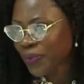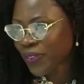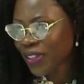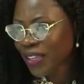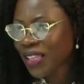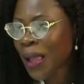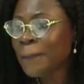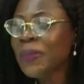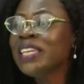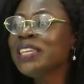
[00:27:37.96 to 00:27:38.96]
Mm. There are
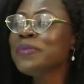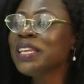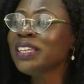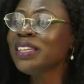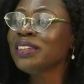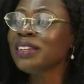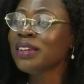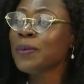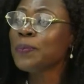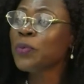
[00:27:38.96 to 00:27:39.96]
many many
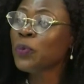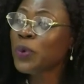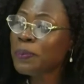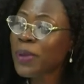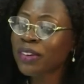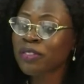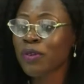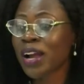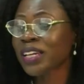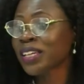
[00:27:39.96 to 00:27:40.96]
women
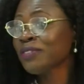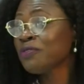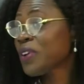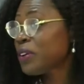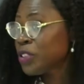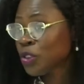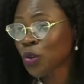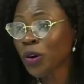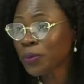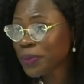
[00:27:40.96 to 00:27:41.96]
running very
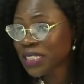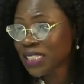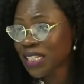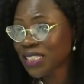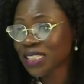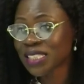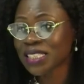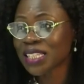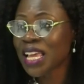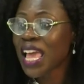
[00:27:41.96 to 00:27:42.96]
strong
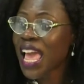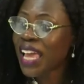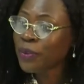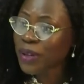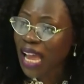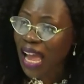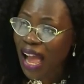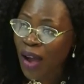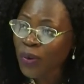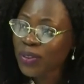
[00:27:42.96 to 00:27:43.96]
businesses, businesses yeah. and we are
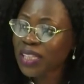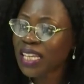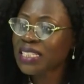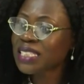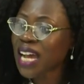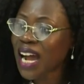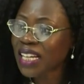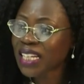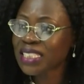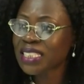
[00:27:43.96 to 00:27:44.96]
out there
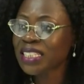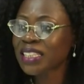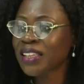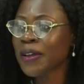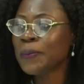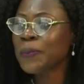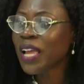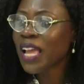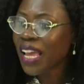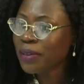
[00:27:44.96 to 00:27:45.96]
targeting them
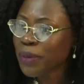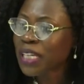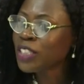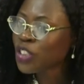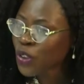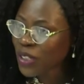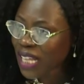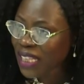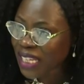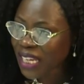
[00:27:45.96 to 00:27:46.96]
and making sure
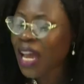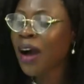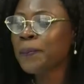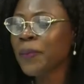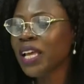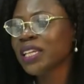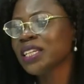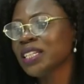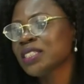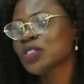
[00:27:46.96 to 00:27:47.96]
that they come
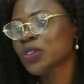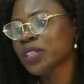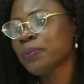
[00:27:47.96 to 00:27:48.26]
and list on the